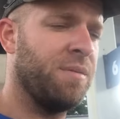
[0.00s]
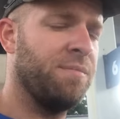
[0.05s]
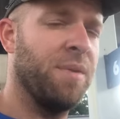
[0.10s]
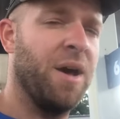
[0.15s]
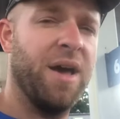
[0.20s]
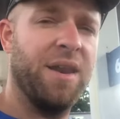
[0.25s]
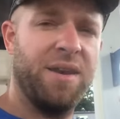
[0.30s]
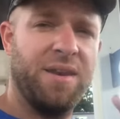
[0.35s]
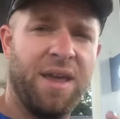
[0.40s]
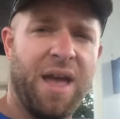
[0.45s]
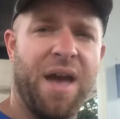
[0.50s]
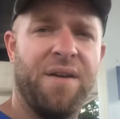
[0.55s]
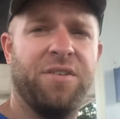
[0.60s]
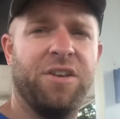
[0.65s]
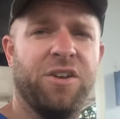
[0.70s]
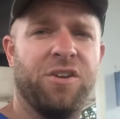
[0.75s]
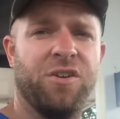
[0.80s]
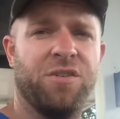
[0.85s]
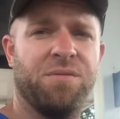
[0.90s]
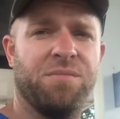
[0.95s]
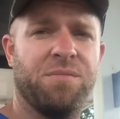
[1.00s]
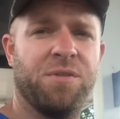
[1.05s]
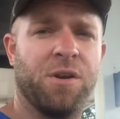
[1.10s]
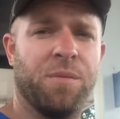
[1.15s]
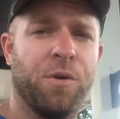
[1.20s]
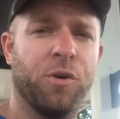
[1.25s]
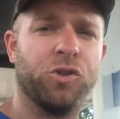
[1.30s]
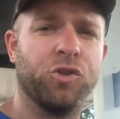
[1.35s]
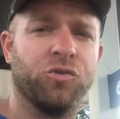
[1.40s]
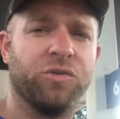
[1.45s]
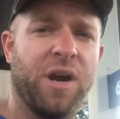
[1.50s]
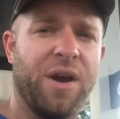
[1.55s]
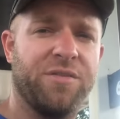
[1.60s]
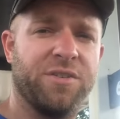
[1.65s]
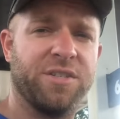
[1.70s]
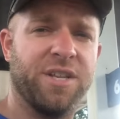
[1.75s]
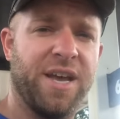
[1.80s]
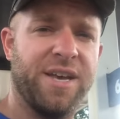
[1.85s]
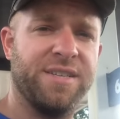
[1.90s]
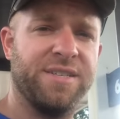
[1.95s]
but having your commercial
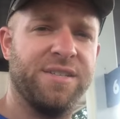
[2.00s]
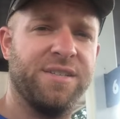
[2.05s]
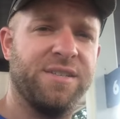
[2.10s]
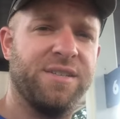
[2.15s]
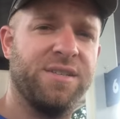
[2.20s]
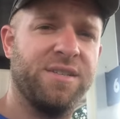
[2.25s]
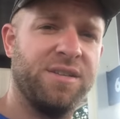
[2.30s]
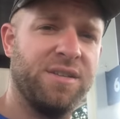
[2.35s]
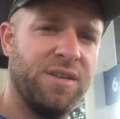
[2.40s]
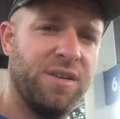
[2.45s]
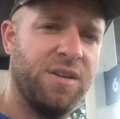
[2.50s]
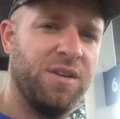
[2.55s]
driver's license